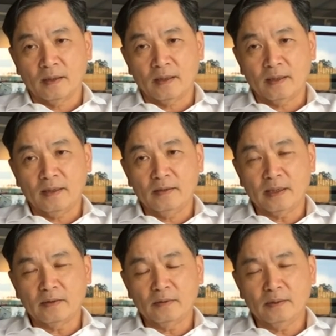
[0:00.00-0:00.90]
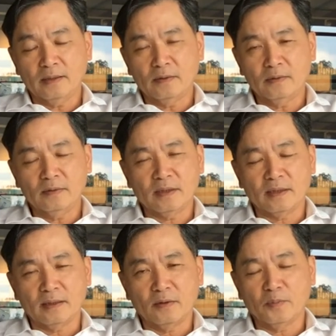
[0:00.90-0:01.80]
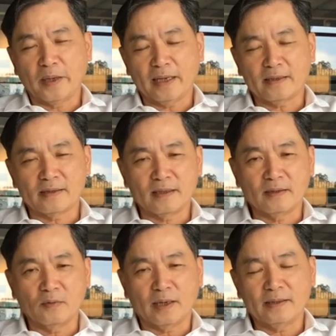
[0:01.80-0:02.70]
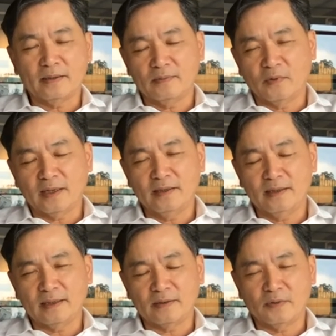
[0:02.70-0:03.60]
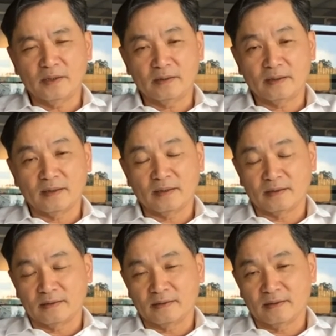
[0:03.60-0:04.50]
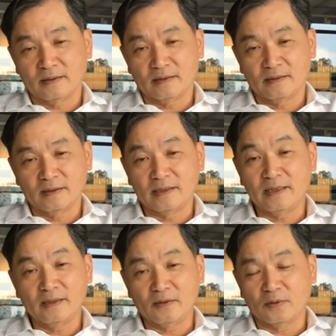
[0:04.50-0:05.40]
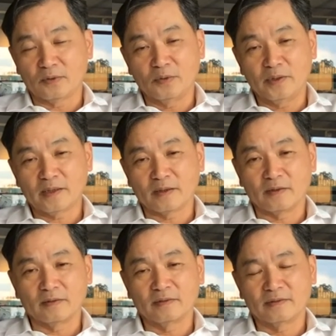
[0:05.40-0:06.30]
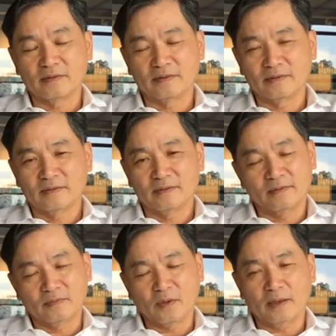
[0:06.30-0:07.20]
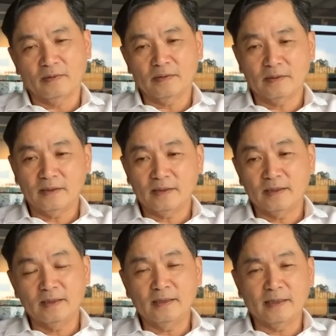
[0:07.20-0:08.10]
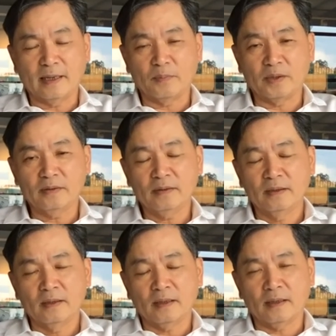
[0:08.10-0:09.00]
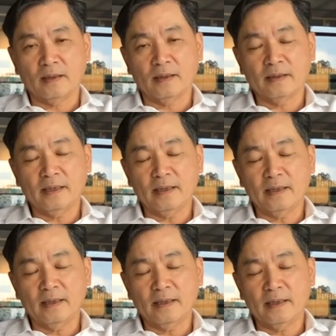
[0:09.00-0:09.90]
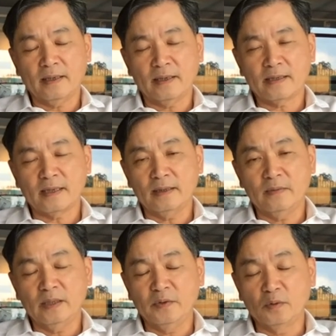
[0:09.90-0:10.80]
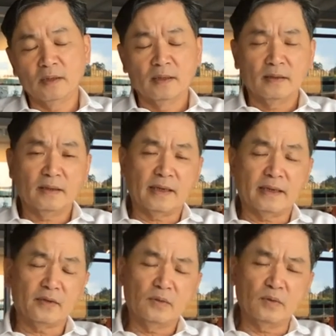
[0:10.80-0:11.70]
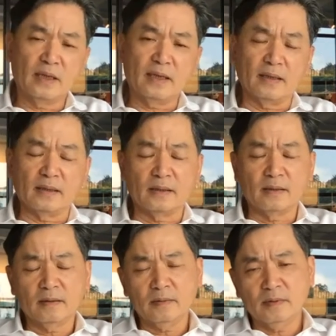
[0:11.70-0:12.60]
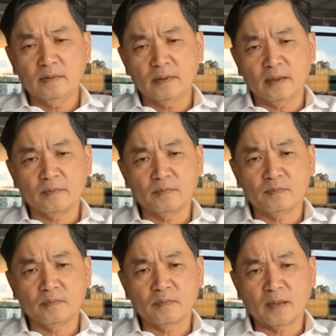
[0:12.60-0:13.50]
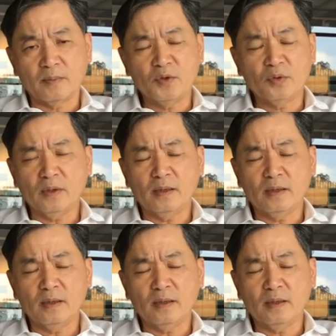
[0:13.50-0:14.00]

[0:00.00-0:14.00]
I don't look back and say, no, why didn't I do it a year ago, 2 years ago? Well, it didn't happen. Again, as I said, even if you don't take the action today, I'm